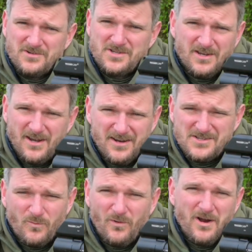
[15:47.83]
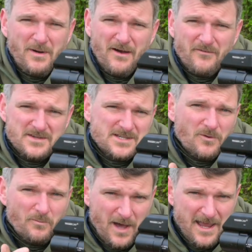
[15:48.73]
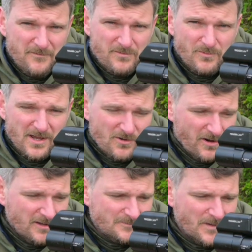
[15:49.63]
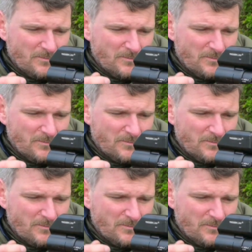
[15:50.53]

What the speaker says: so you don't need to worry about physical pain from recoil.